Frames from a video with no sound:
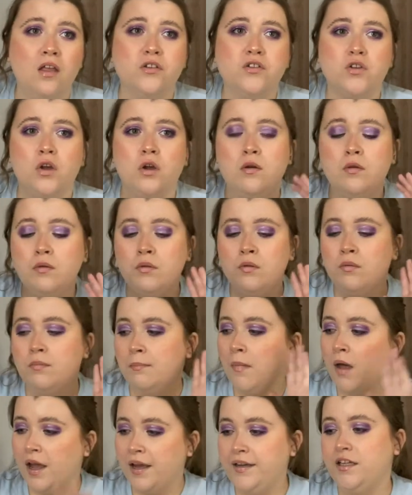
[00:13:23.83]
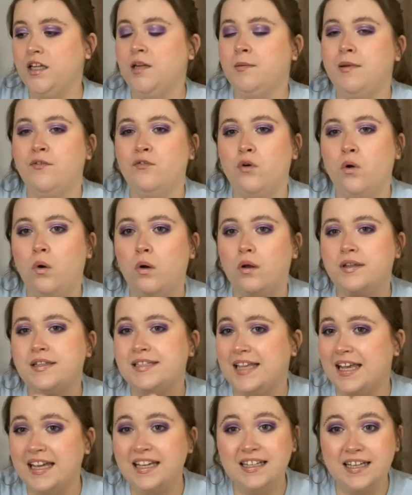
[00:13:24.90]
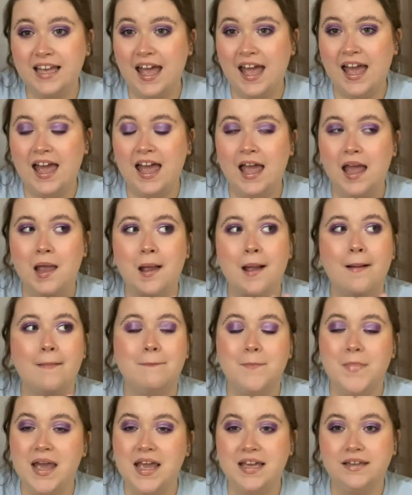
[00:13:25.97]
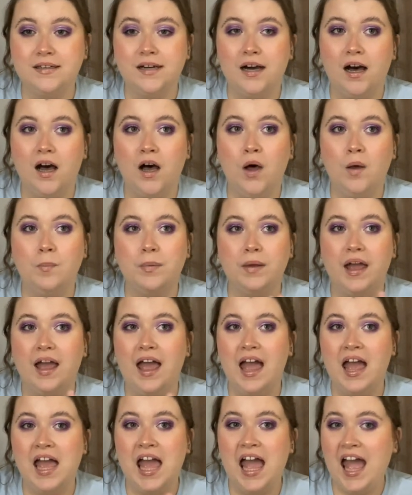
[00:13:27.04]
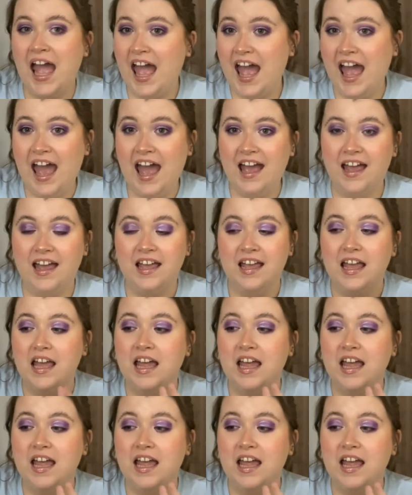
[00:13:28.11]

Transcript: so mine are going to be for skincare, makeup, hair,